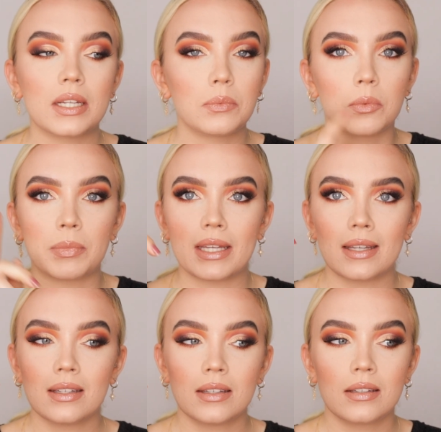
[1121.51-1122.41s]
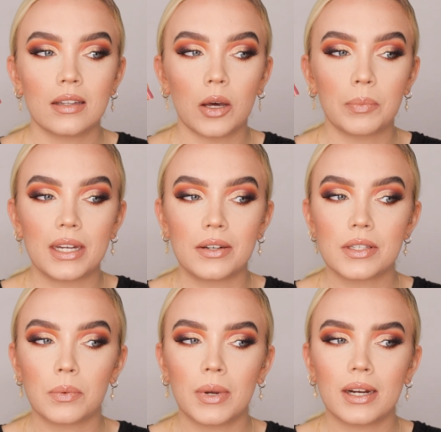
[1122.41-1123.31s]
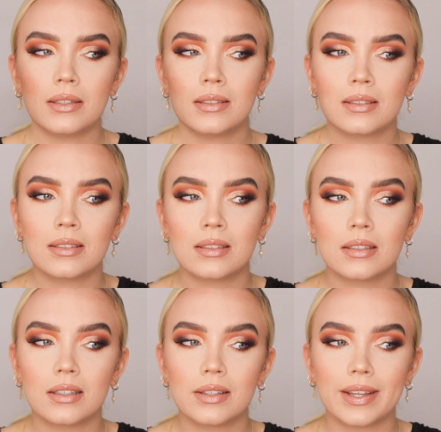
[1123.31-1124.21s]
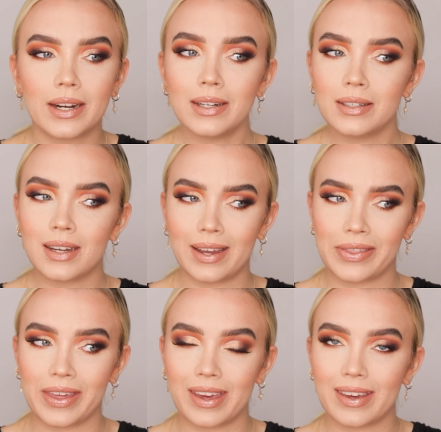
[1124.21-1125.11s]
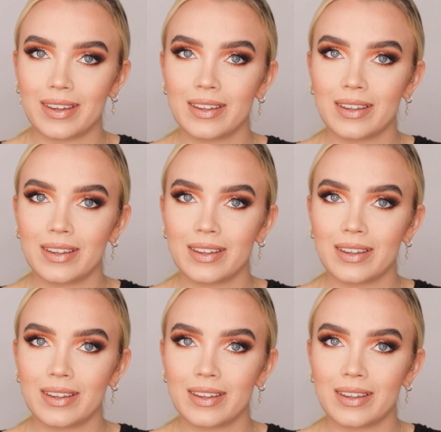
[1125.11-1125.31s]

It will be up here somewhere. There, I think.